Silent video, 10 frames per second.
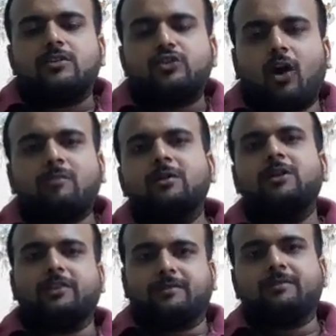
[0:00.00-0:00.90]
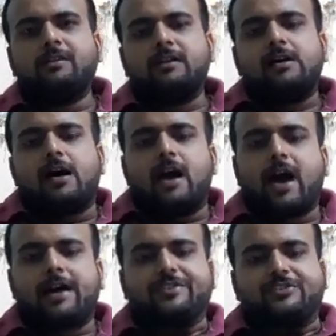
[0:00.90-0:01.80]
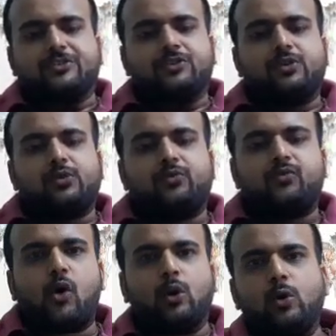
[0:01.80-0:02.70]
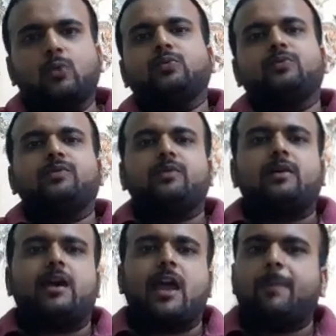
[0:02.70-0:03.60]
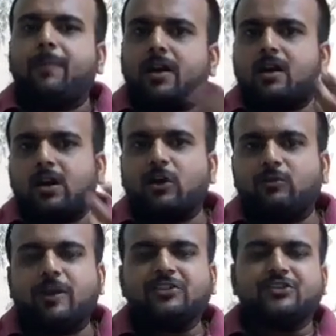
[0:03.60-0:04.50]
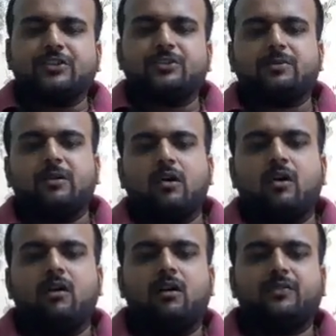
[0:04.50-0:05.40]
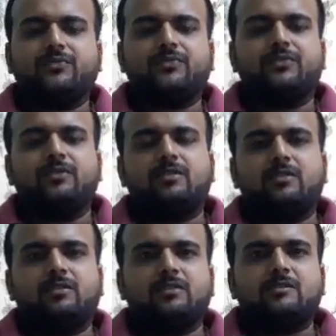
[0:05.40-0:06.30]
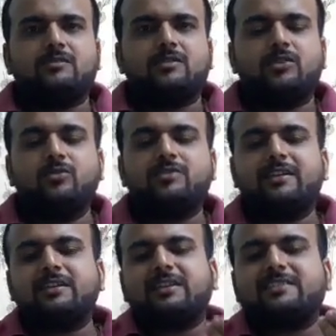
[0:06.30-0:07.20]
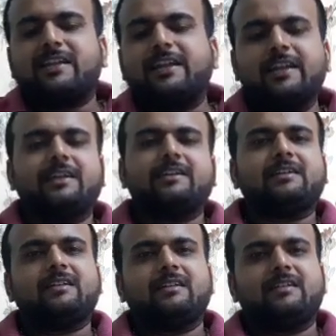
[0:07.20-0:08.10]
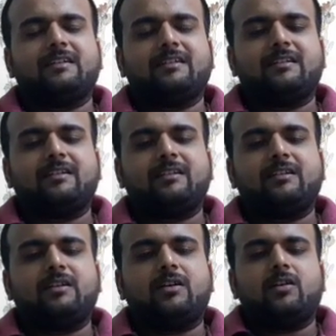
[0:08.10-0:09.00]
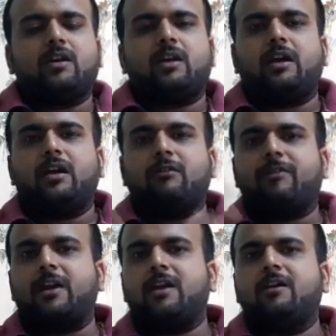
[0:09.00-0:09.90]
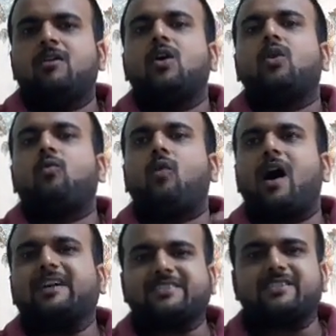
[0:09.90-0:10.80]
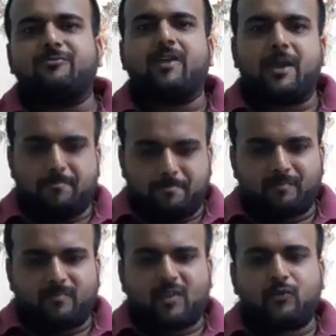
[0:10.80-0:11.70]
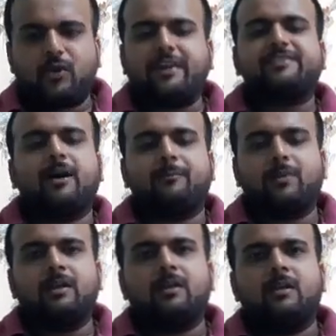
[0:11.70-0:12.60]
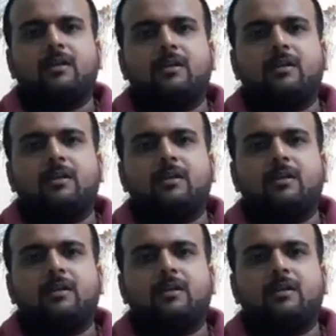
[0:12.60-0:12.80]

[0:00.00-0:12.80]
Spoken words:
John Milton has followed epic convention of using the setting in a very vast way. For example,